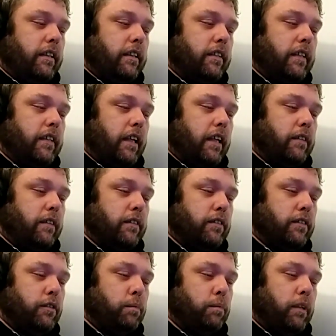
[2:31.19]
this guy was a
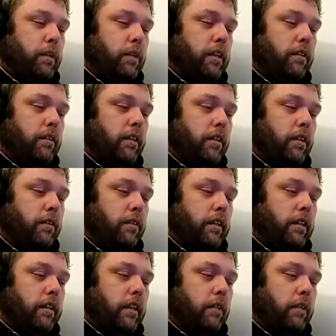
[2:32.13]
superhero
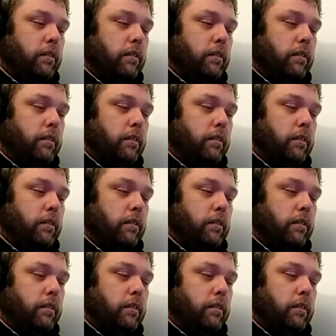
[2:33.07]
and uh,